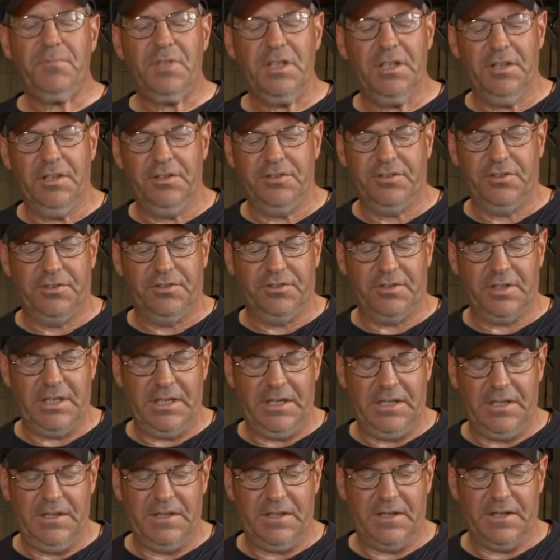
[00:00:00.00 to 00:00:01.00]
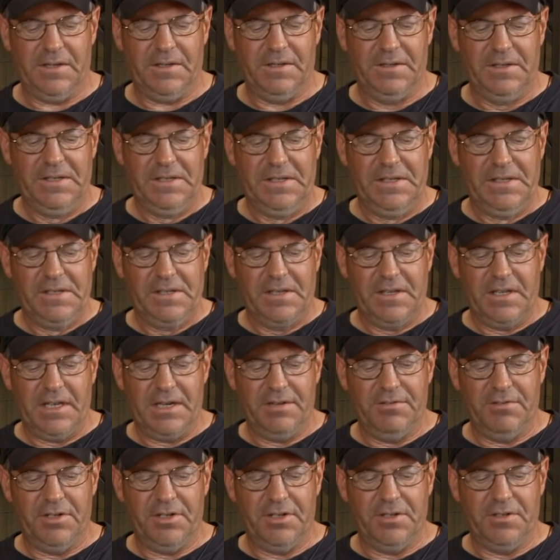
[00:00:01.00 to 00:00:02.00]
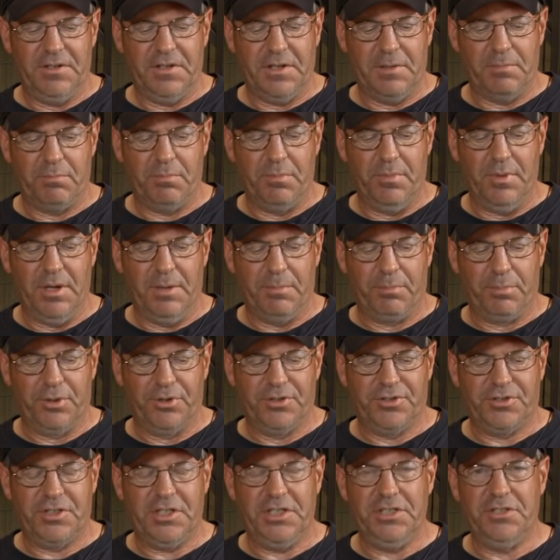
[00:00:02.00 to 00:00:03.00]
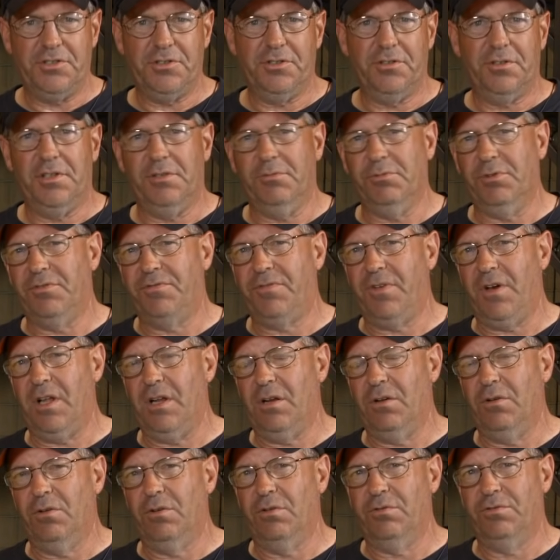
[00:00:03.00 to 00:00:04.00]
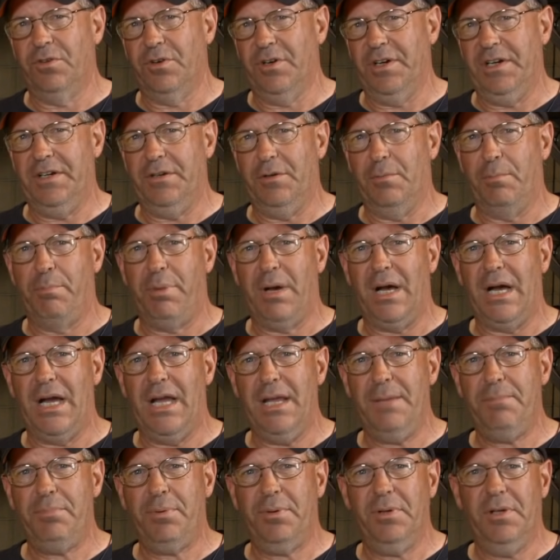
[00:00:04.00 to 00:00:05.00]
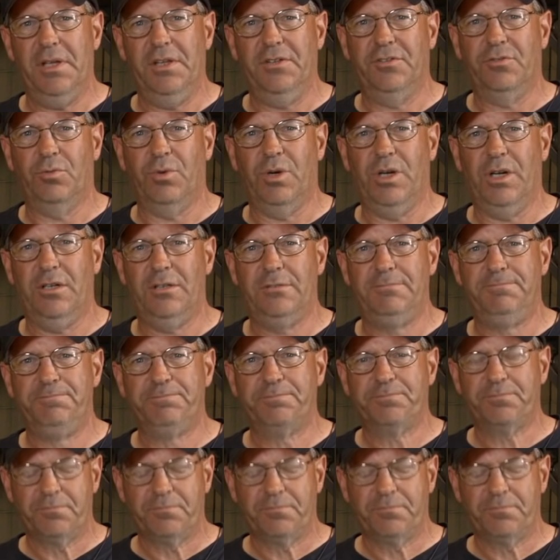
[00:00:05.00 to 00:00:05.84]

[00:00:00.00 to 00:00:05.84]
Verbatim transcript: This is a kind of a procedure that would follow over into pipe as well.